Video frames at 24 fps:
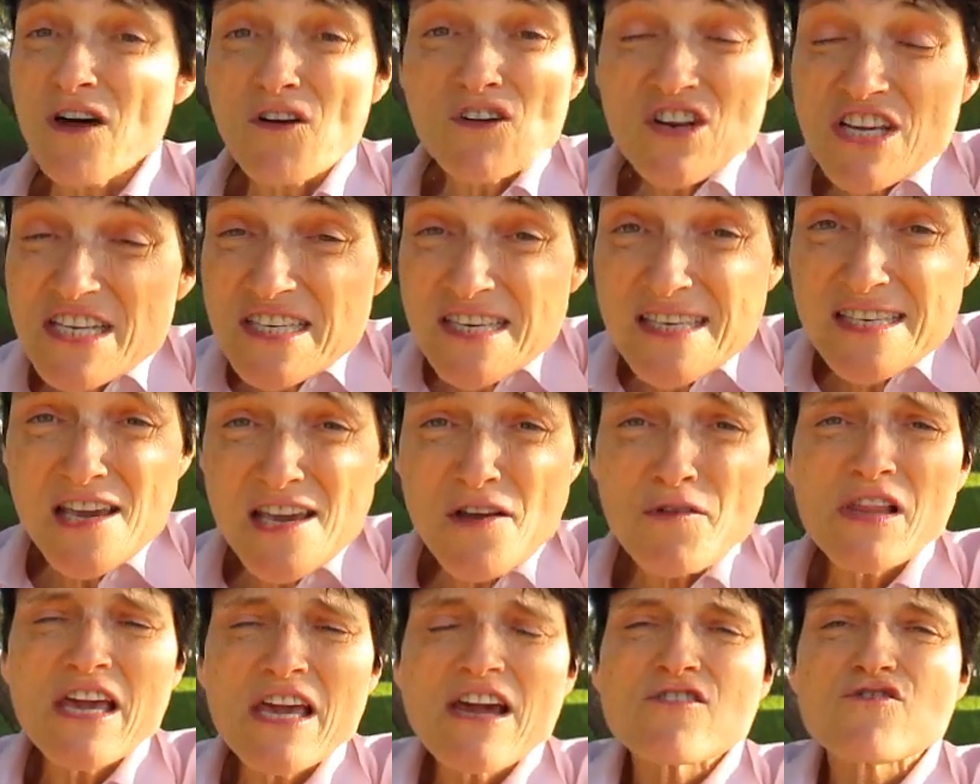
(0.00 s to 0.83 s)
not
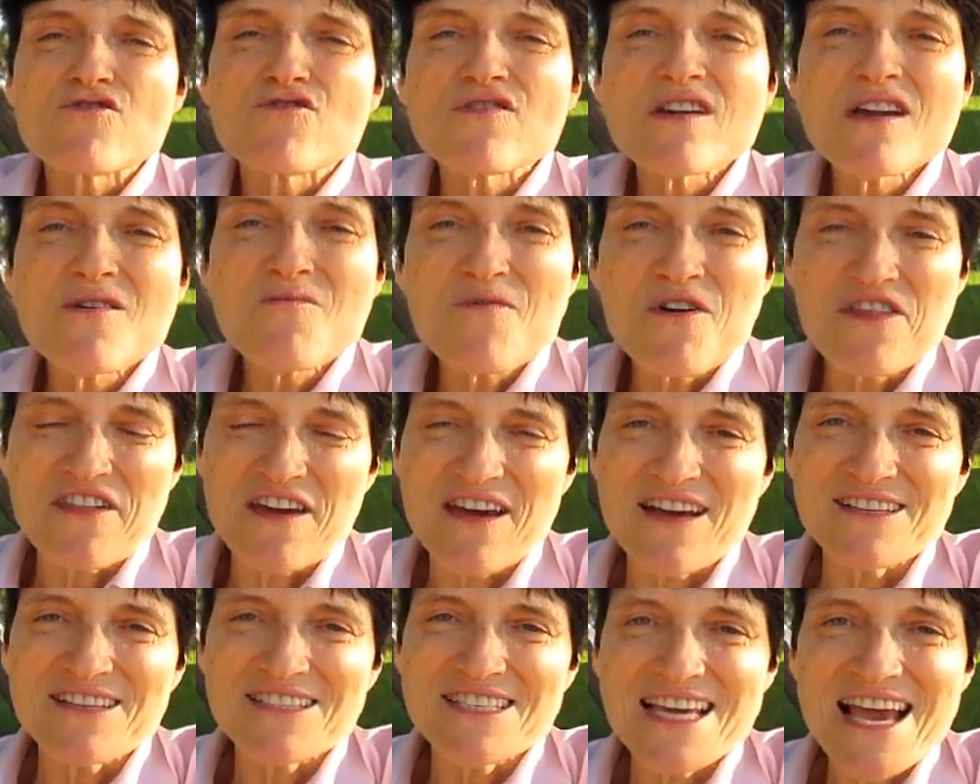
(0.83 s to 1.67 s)
necessarily agree with
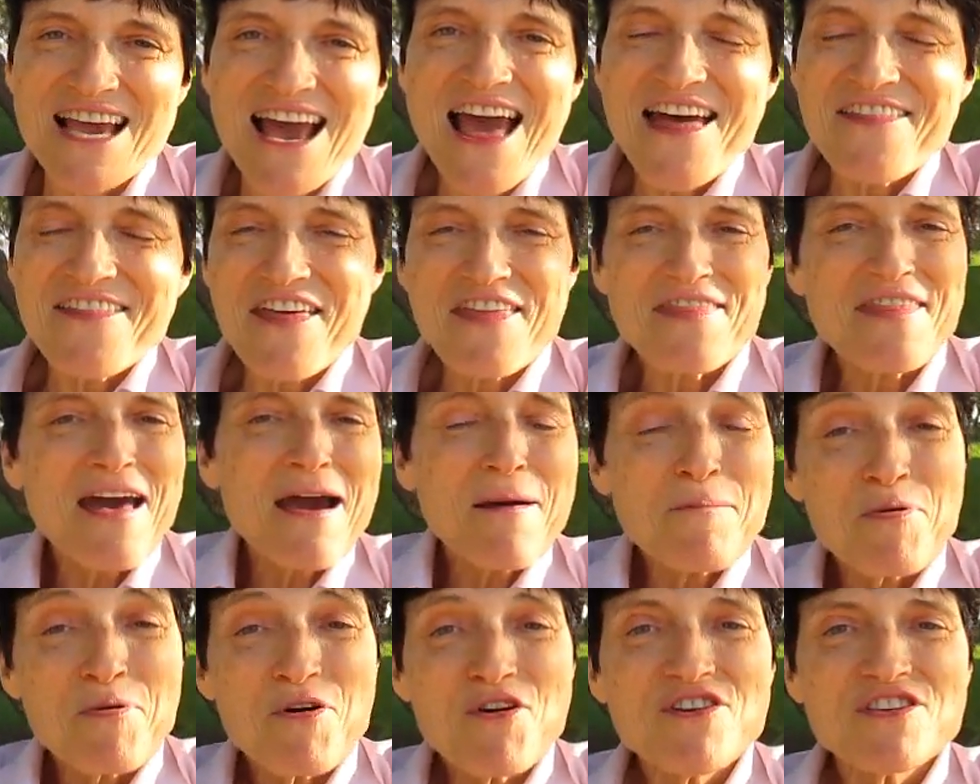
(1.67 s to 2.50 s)
it, then
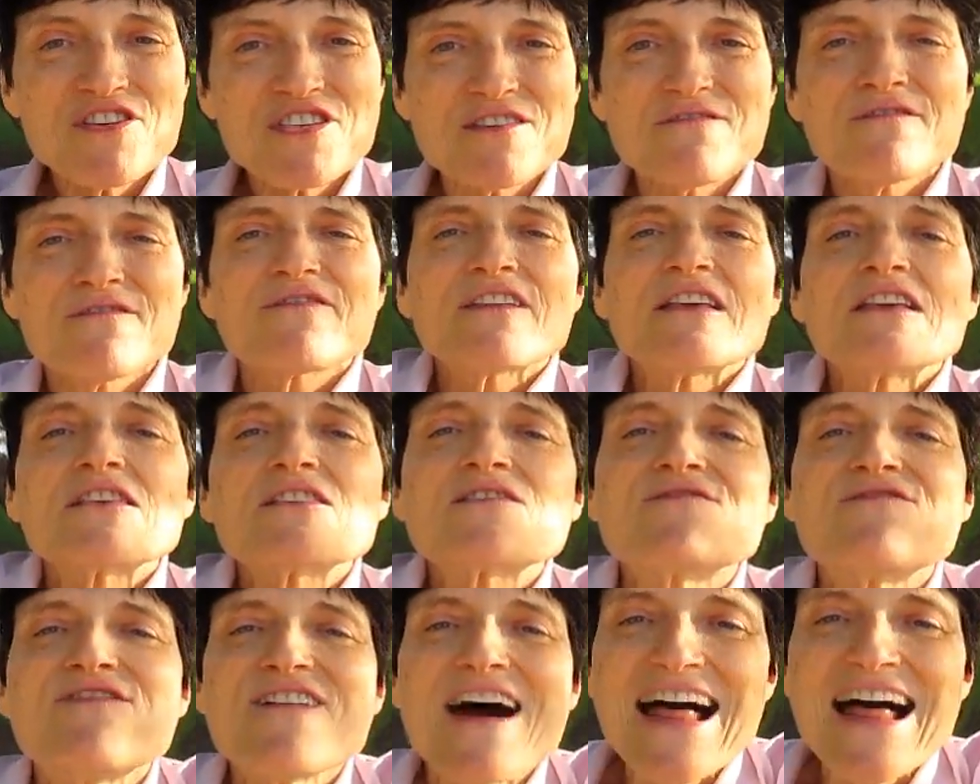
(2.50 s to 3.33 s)
that person
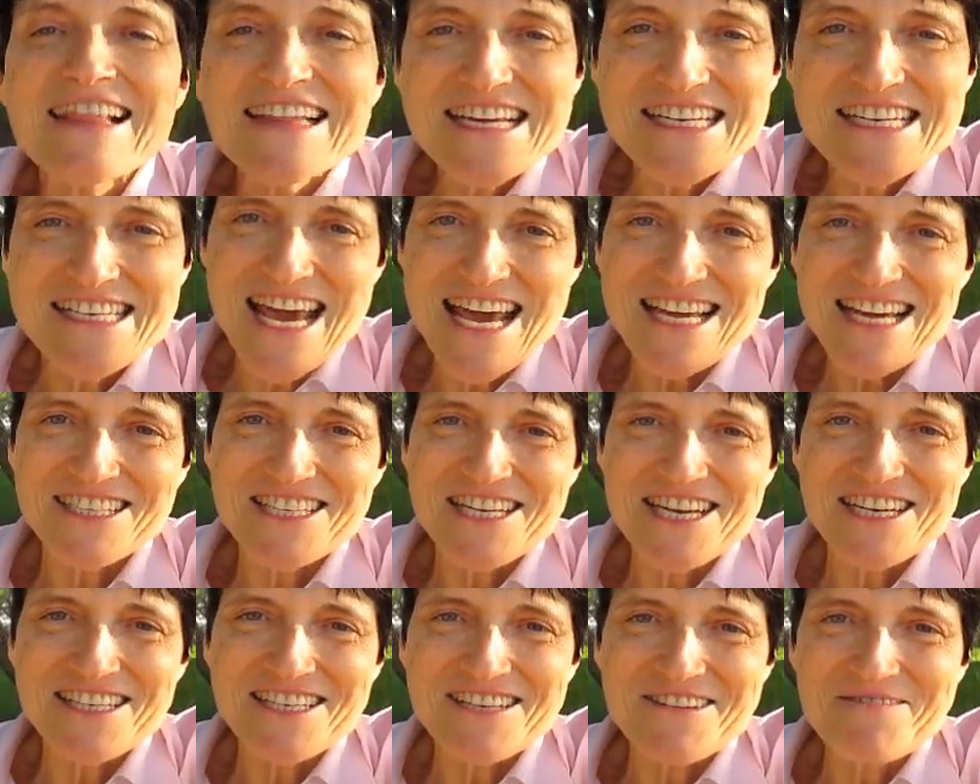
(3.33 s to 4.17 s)
feels
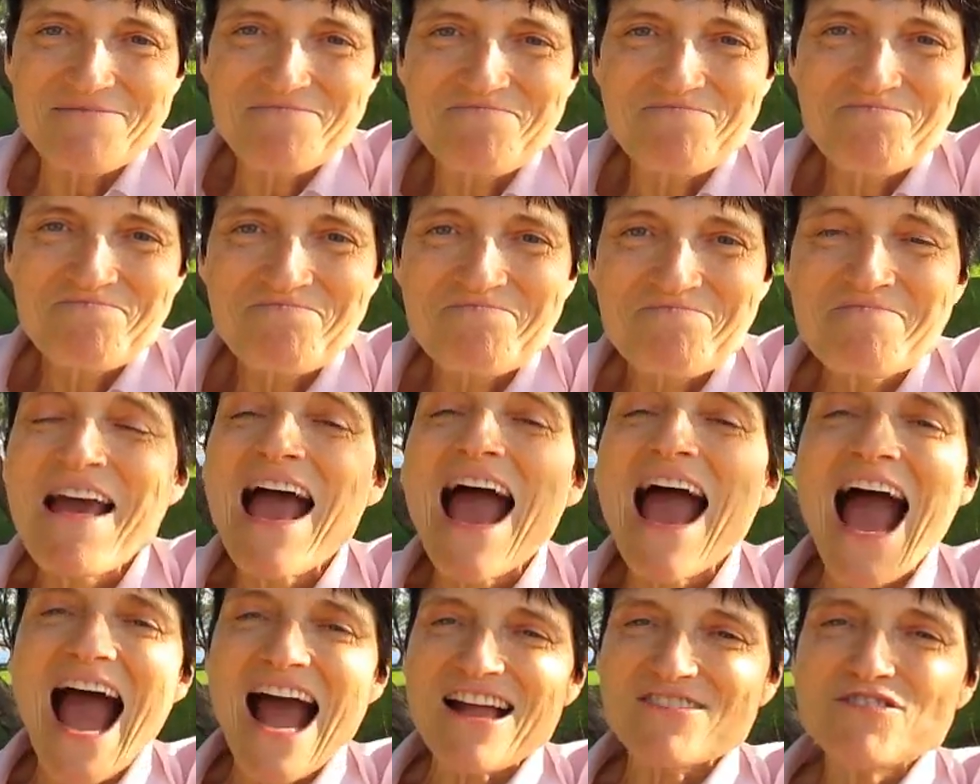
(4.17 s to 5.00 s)
validated.
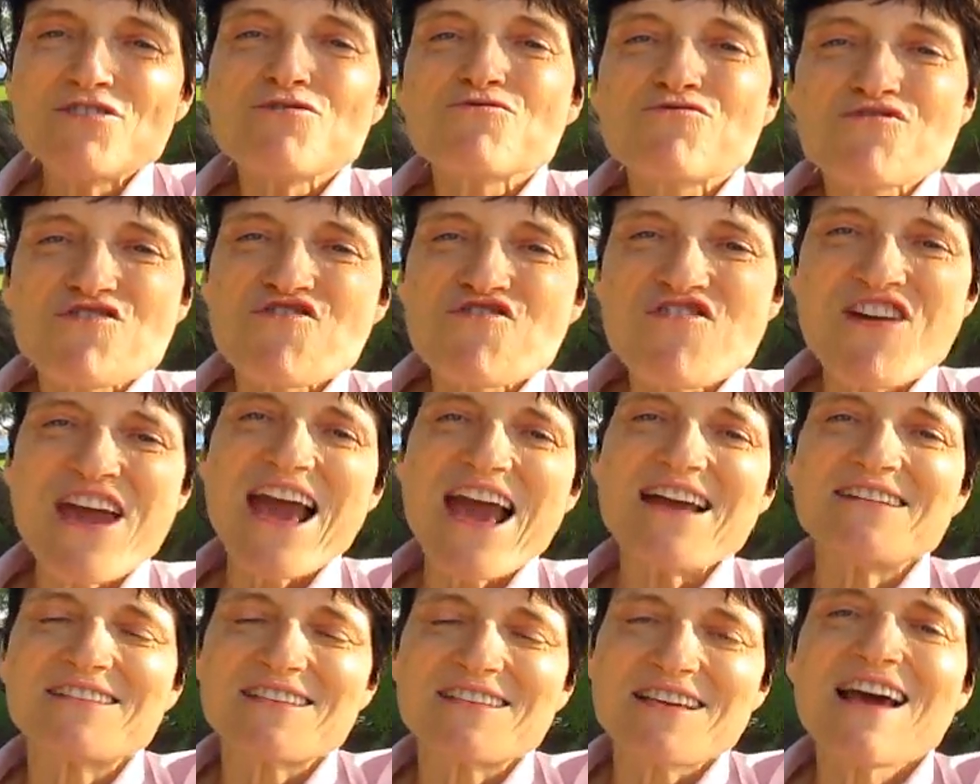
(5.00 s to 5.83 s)
And you
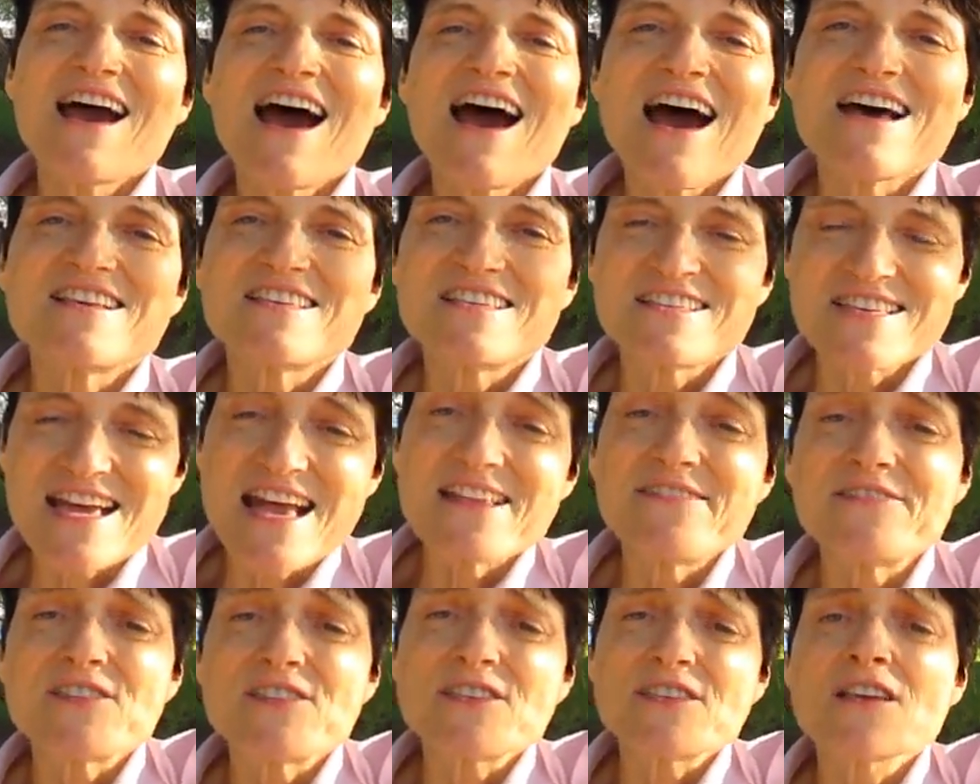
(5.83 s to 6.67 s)
create a
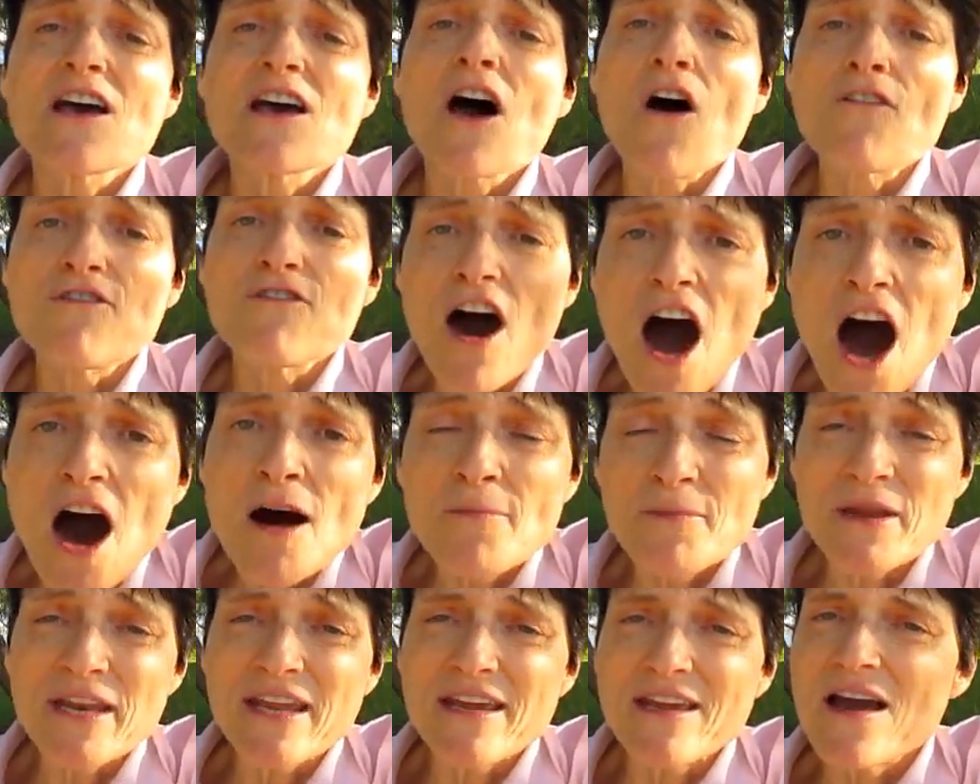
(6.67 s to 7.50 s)
sense of
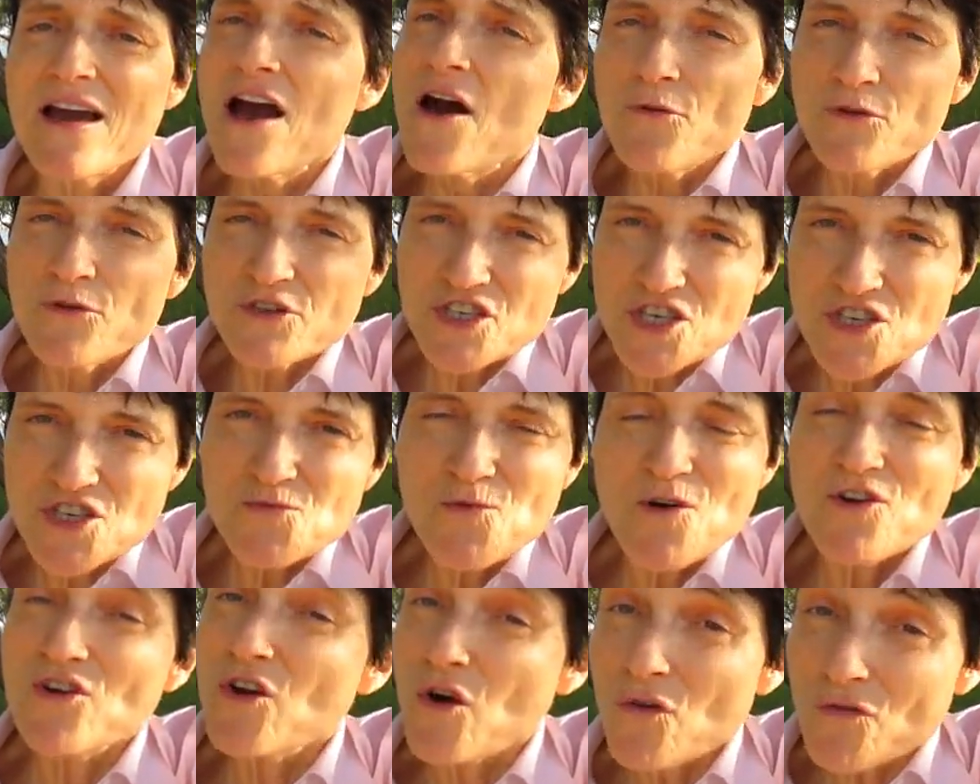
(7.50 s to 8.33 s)
harmony, which
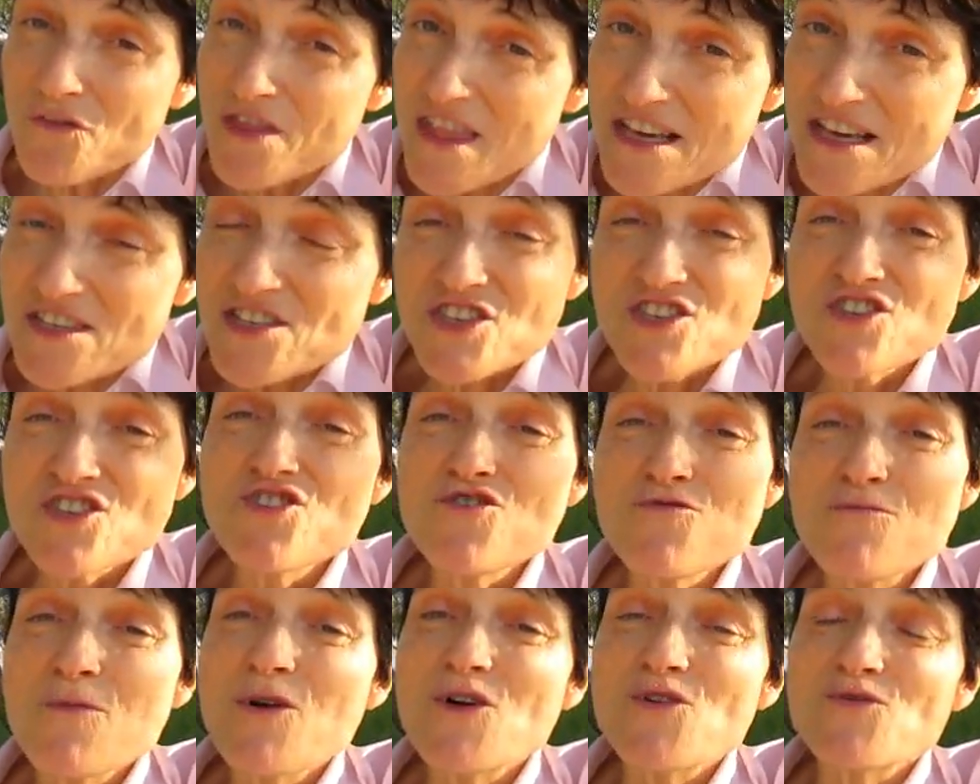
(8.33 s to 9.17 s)
is what this
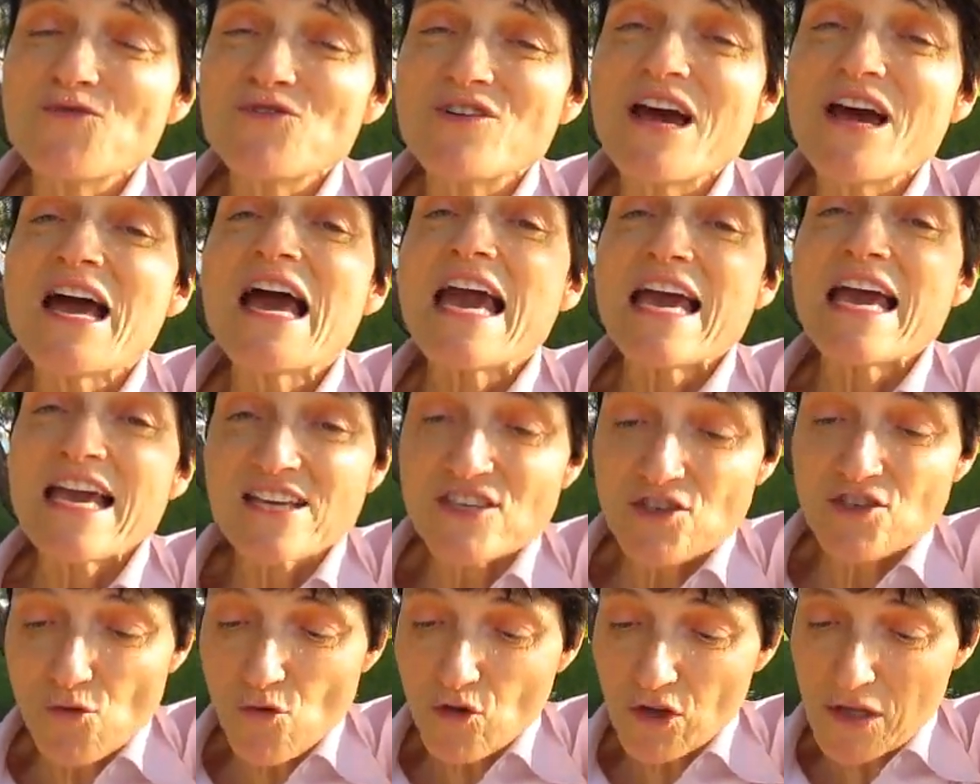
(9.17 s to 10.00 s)
new moon
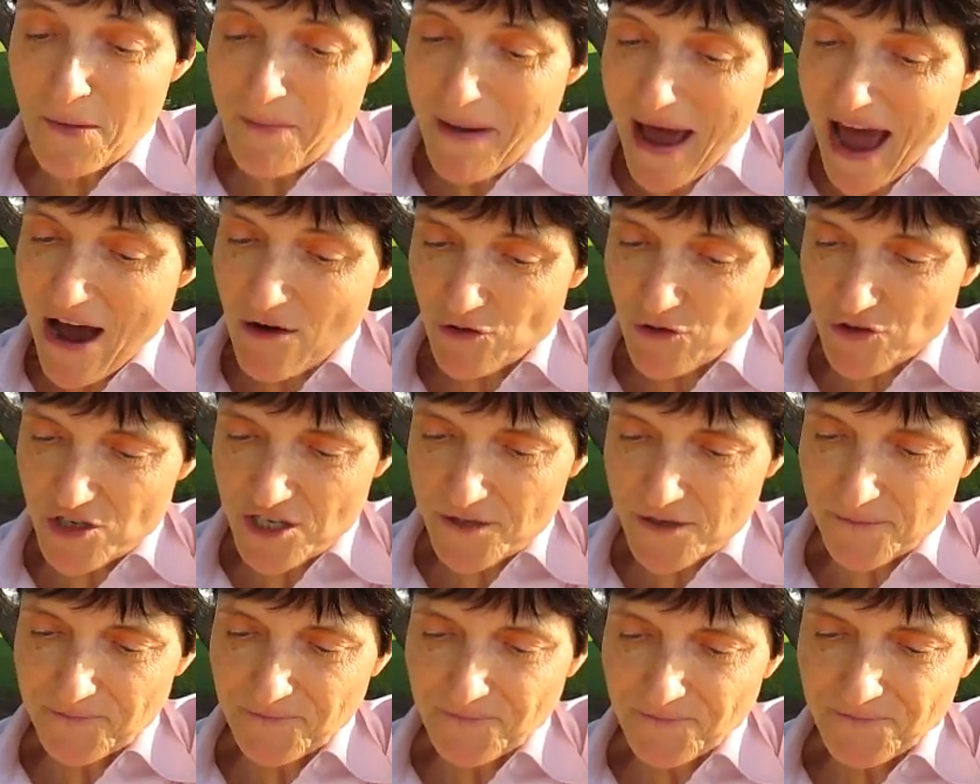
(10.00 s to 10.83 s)
is all
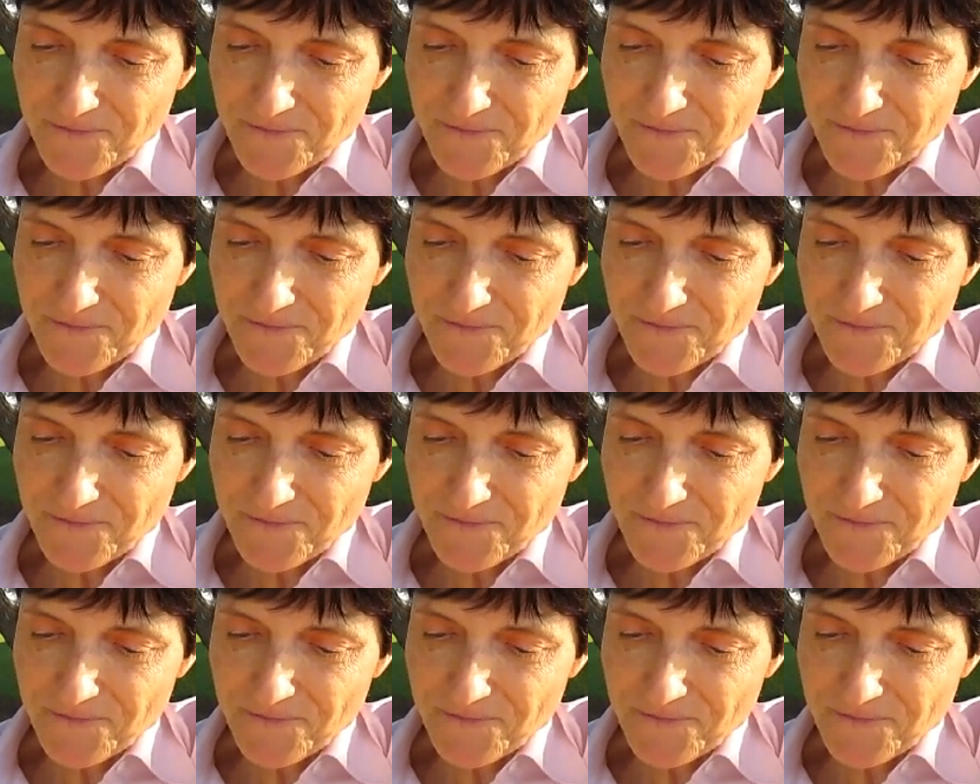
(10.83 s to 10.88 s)
about.